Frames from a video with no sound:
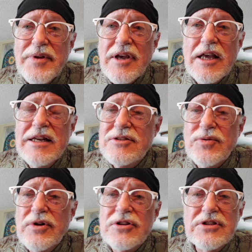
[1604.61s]
And He's
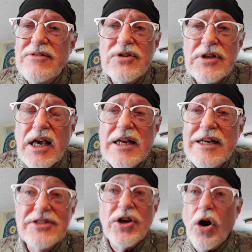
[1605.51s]
with us every day, and
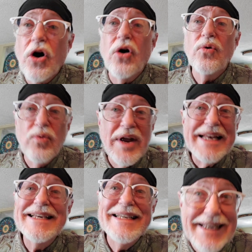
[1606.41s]
He's
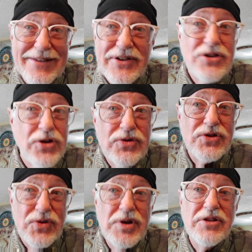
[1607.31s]
already given
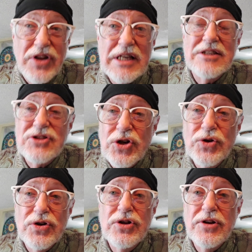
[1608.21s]
those three things to
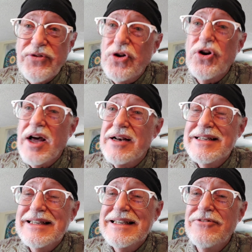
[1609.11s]
you. And if you're not
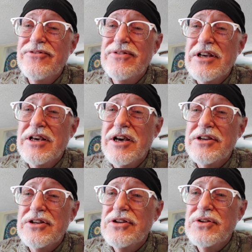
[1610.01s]
Eh,
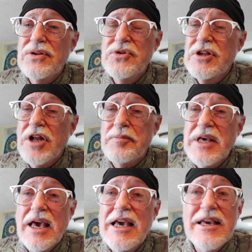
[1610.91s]
not
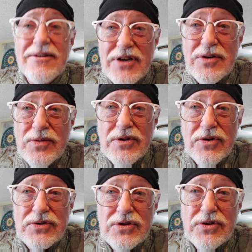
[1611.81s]
behaving with
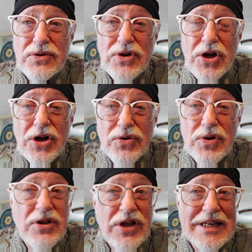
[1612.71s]
those two
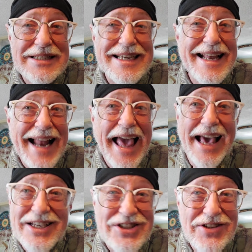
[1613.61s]
three things in
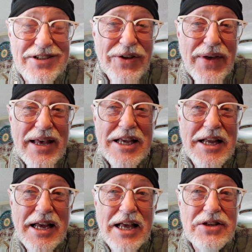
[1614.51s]
action eh,
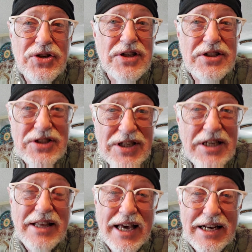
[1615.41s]
and you can see
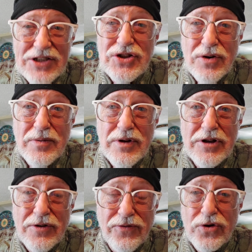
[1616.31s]
that in your
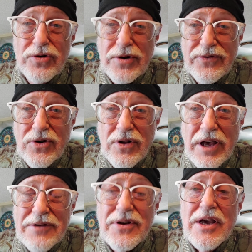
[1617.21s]
in the fruit of your
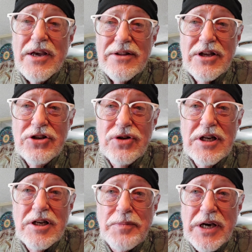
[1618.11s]
life then you
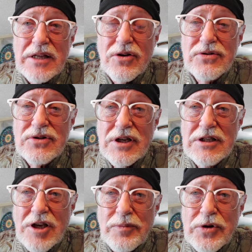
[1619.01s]
need to pick those
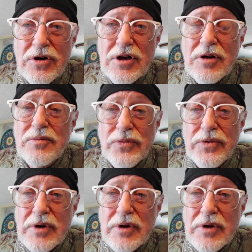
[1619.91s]
things up you need to